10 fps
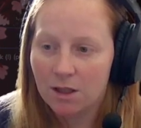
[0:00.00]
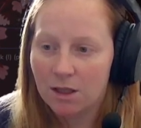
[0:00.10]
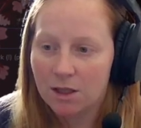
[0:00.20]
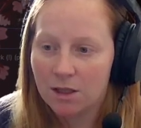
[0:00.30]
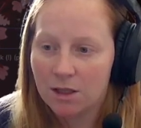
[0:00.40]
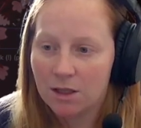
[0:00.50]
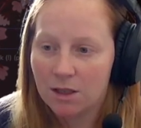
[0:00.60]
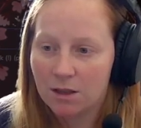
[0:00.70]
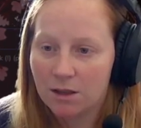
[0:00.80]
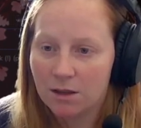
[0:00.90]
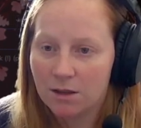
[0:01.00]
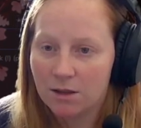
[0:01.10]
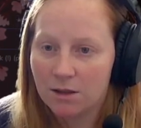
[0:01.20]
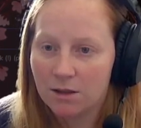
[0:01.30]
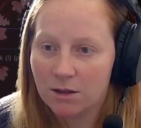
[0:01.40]
and then
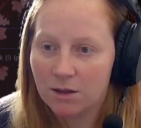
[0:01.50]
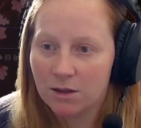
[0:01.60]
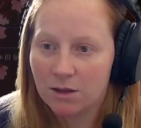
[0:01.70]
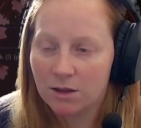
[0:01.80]
the